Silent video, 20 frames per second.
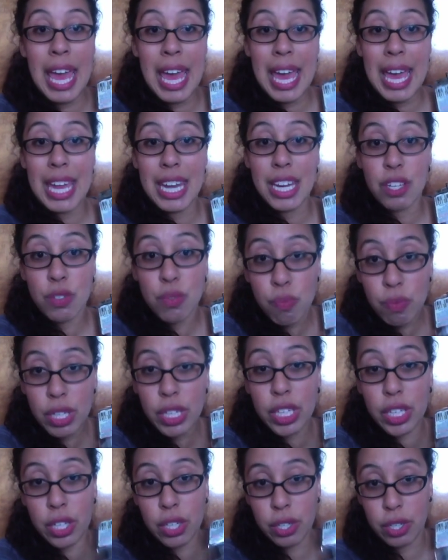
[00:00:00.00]
And it's
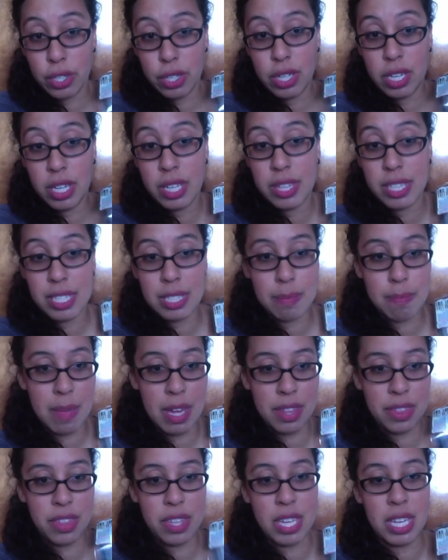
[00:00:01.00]
really good, this
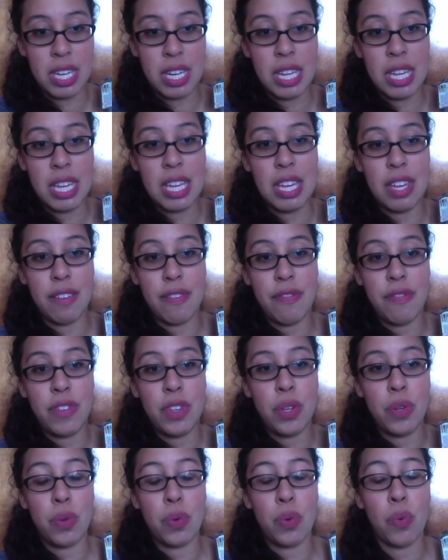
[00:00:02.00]
method, if
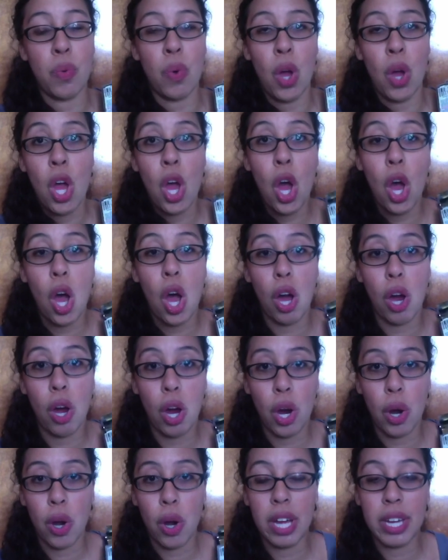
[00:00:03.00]
you
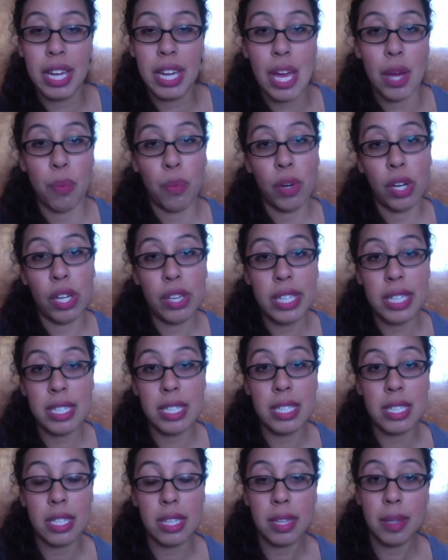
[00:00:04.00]
are, again, one of
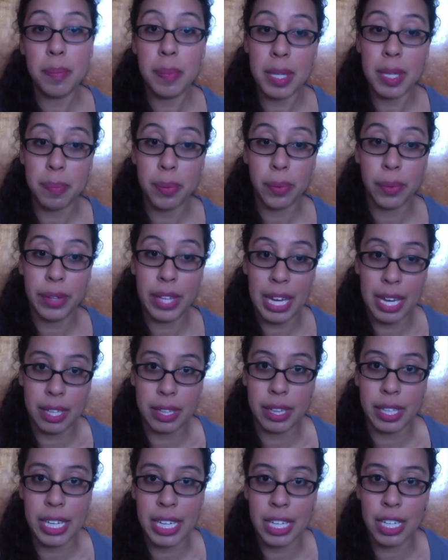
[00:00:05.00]
the people that
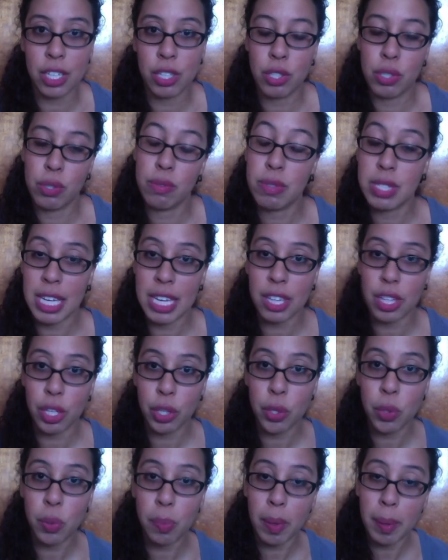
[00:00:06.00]
like to take their
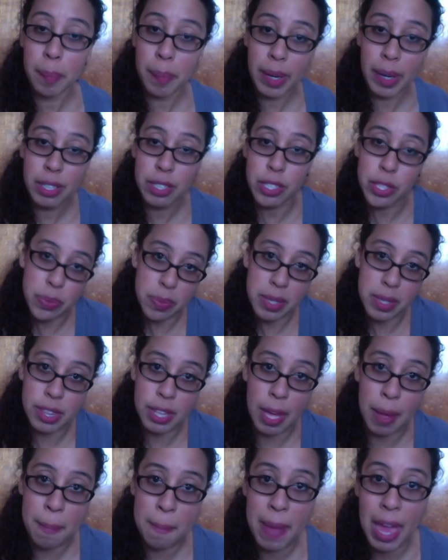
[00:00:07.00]
coupon binders with
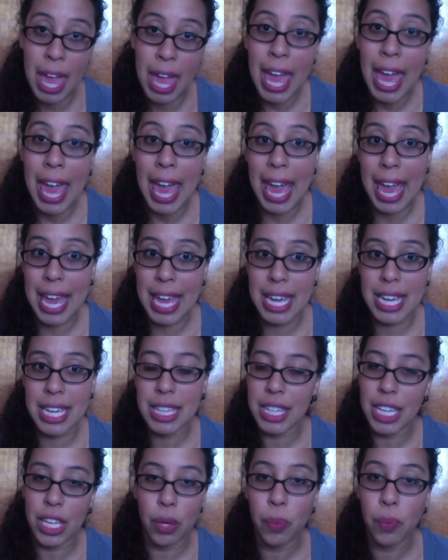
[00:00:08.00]
them and
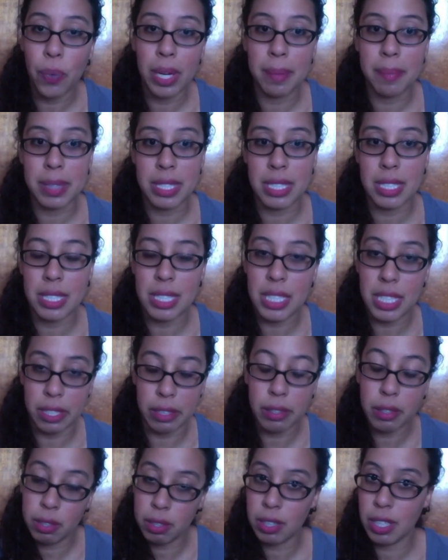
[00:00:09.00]
they don't want to miss a
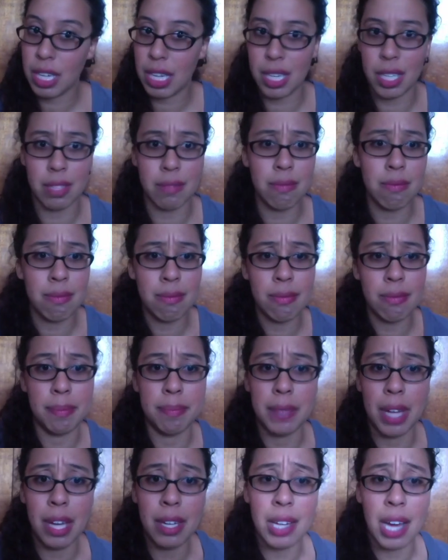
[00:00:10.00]
deal, and I'm
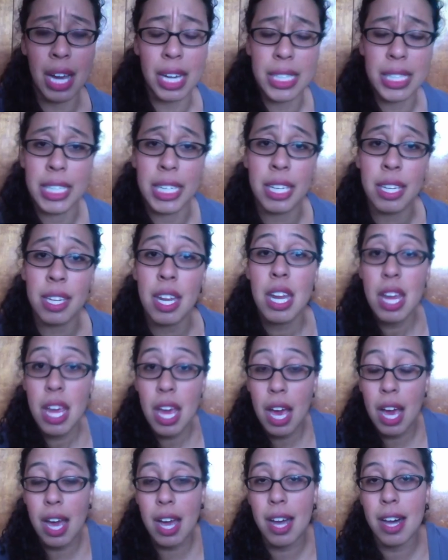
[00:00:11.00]
not knocking it,
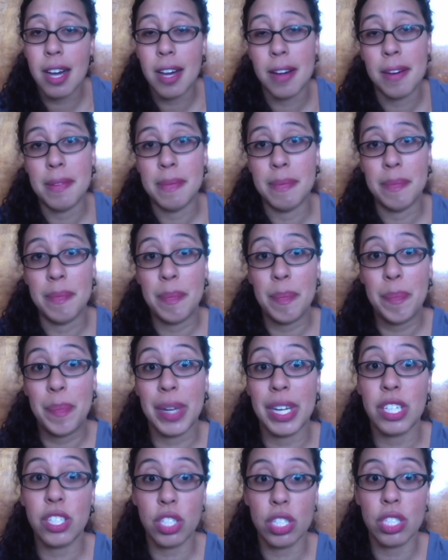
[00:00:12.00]
but
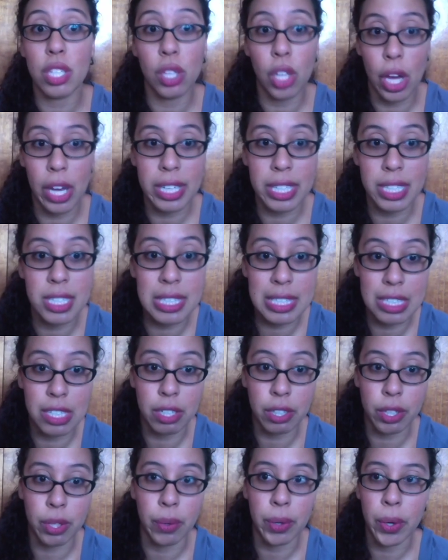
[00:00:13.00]
it's just a lot
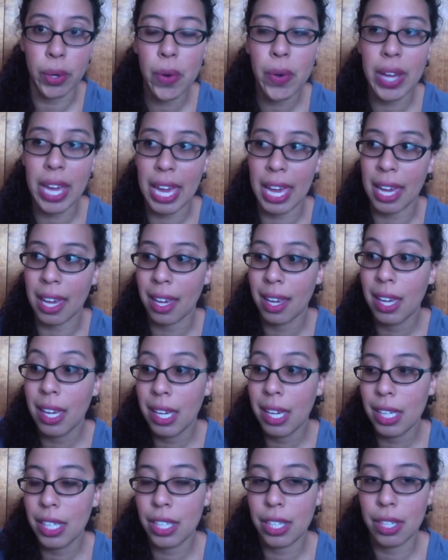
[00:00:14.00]
easier going, okay,
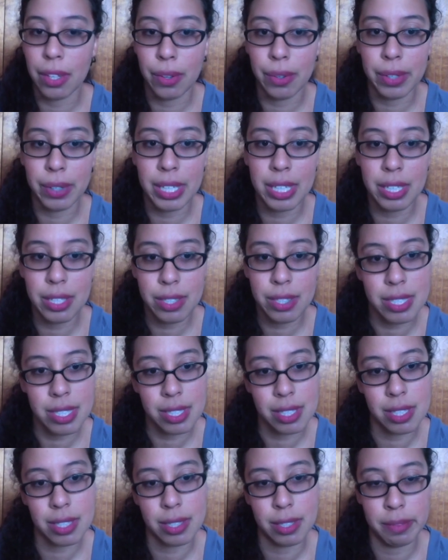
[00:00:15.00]
here's
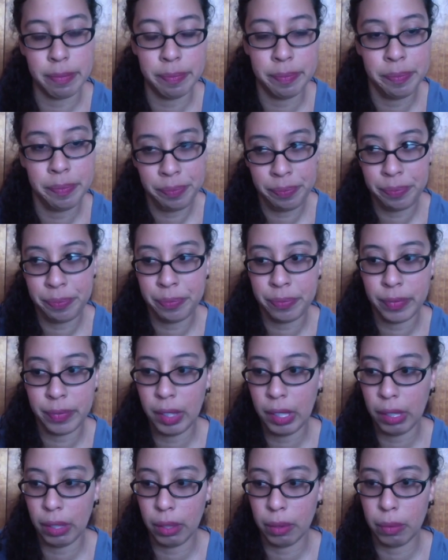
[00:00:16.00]
the,
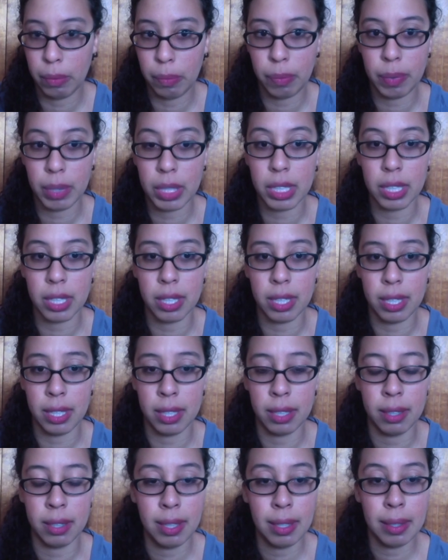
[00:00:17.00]
I
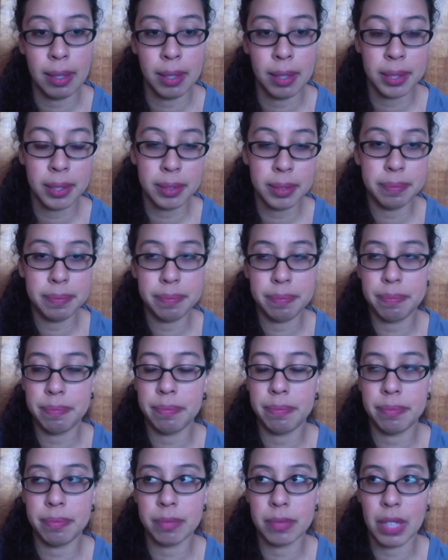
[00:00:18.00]

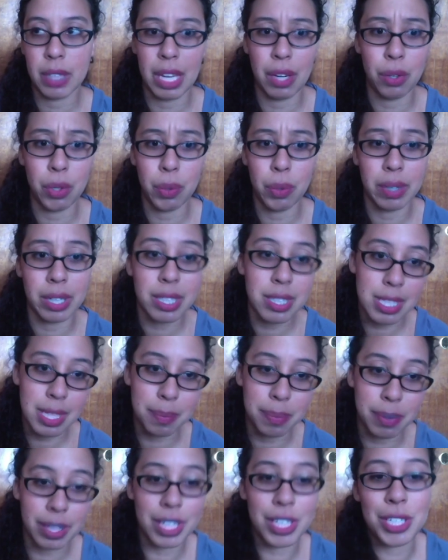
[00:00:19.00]
don't know what
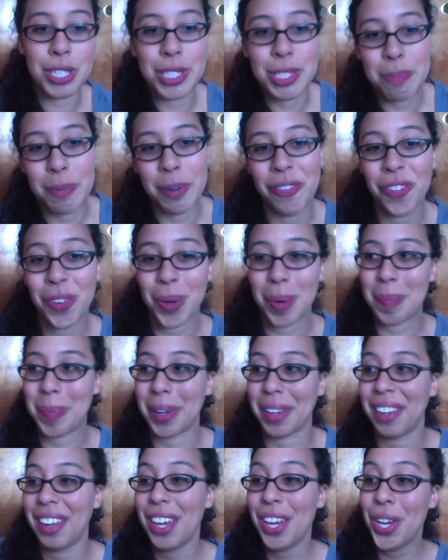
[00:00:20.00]
example I used before,
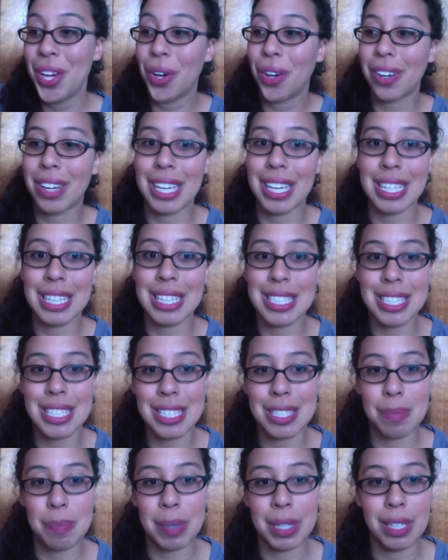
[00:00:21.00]
but okay, this is
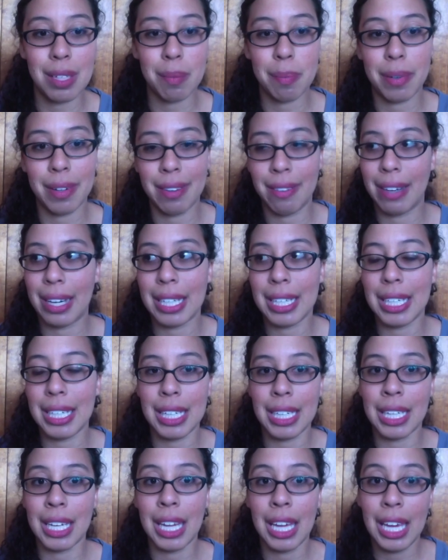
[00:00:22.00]
the peanut butter I
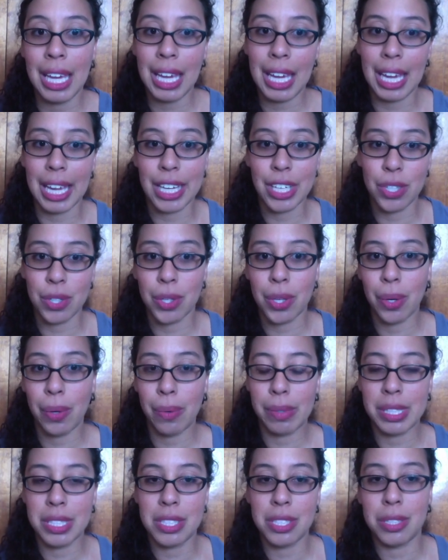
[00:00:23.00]
need, and you
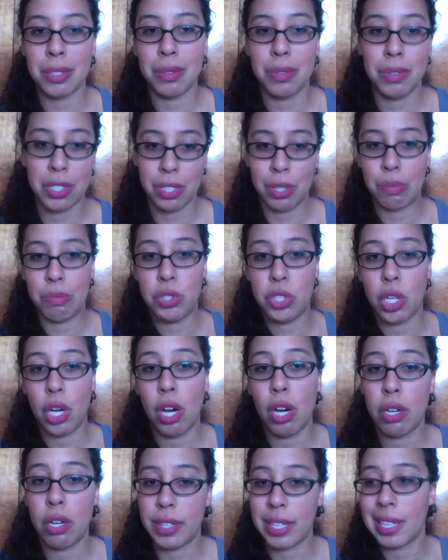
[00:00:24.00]
go into,
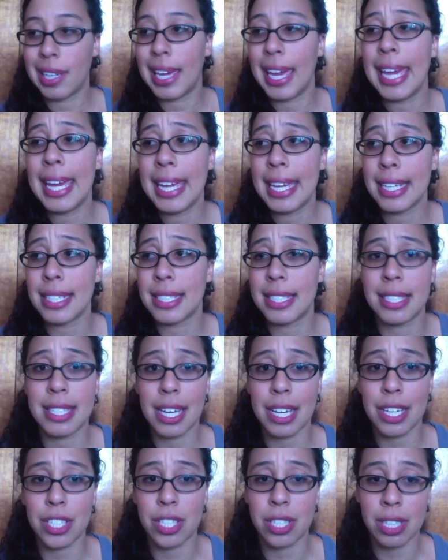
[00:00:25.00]
jarred and canned
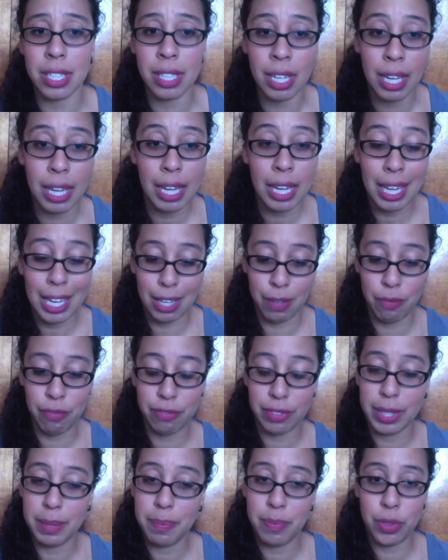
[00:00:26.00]
section and
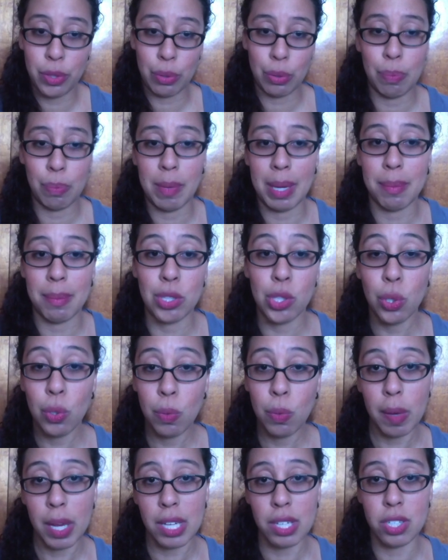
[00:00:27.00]
flip through maybe 2
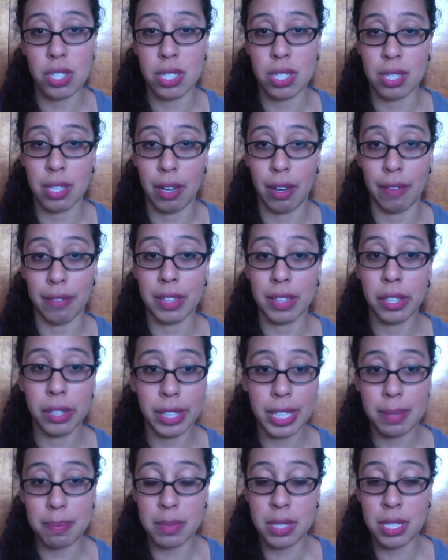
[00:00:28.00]
pages of
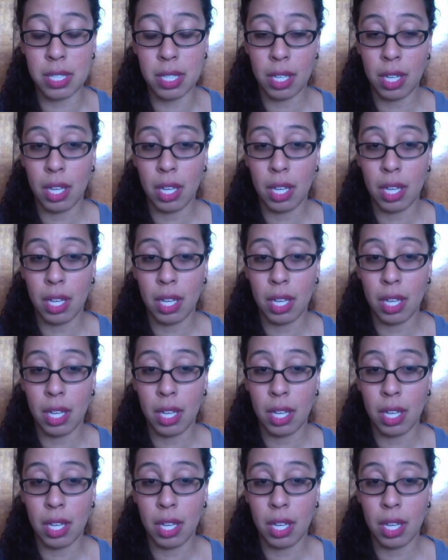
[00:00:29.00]
clipped,